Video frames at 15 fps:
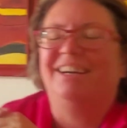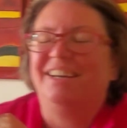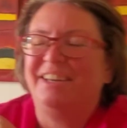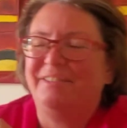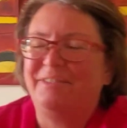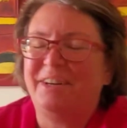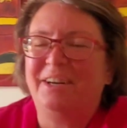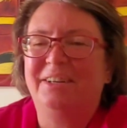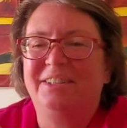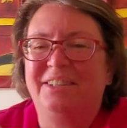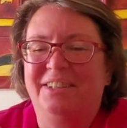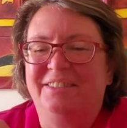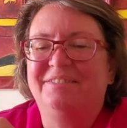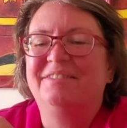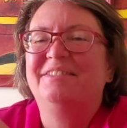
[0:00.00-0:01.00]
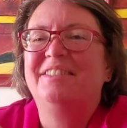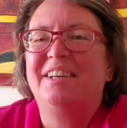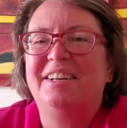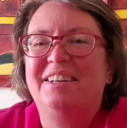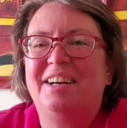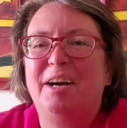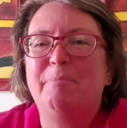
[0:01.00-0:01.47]
I
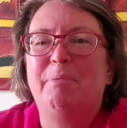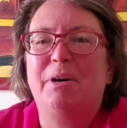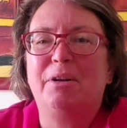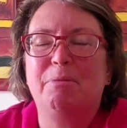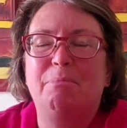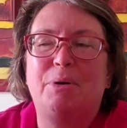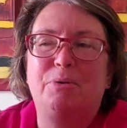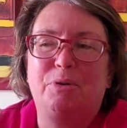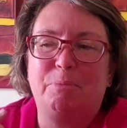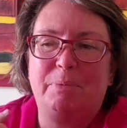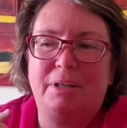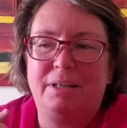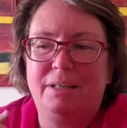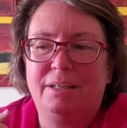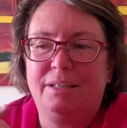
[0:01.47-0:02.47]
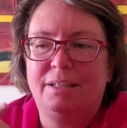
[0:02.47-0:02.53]
bought a motorbike.